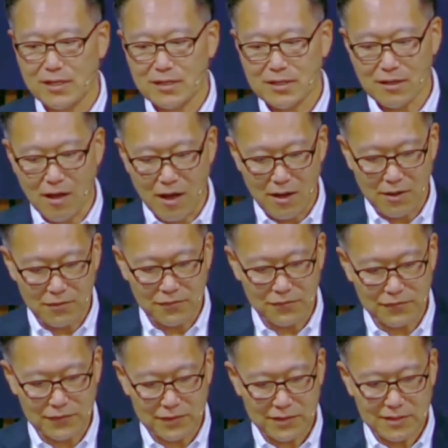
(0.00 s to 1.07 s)
love.
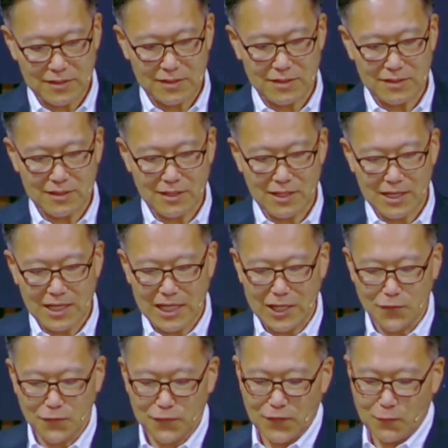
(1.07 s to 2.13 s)

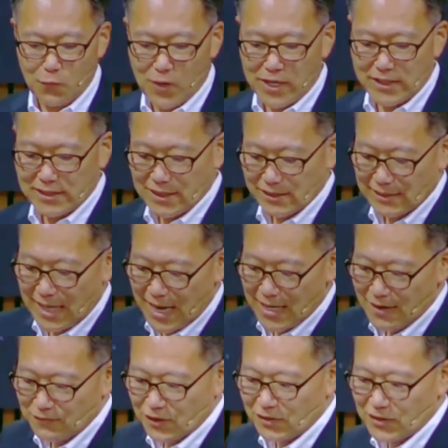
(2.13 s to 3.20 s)
If one does not
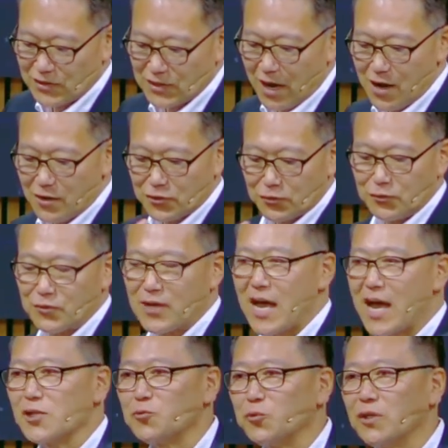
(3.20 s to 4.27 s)
have the desire to do
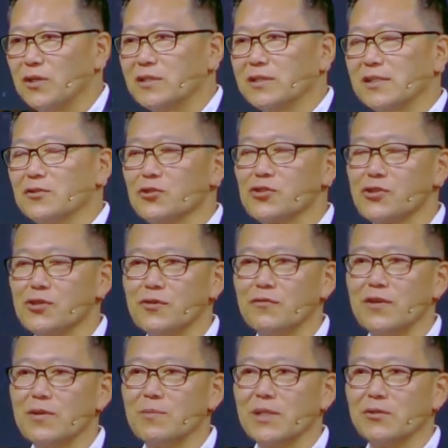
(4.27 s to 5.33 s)
God's will and to serve
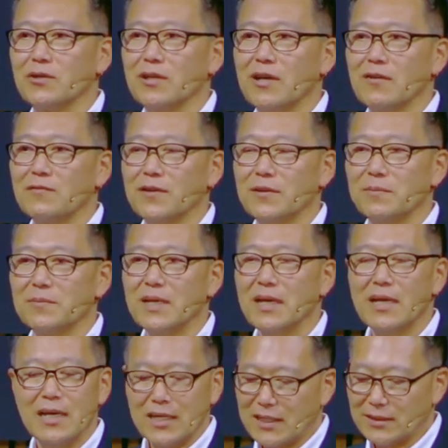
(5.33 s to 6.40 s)
Him and to love Him,
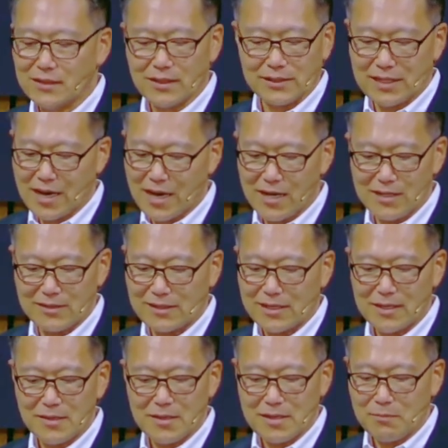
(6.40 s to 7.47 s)
he does not
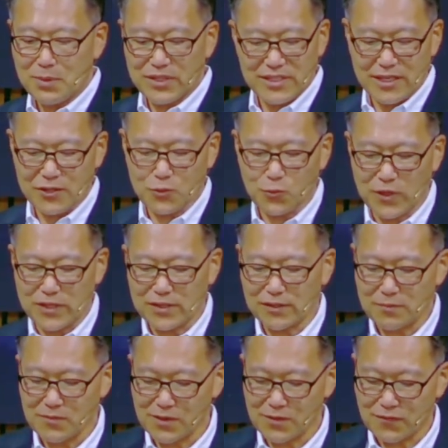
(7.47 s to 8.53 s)
possess
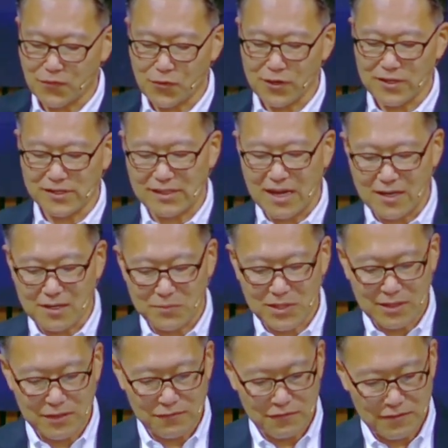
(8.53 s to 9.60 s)
wisdom, therefore, is not a
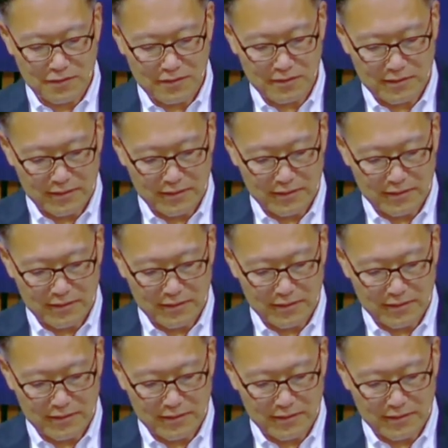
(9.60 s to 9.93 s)
believer.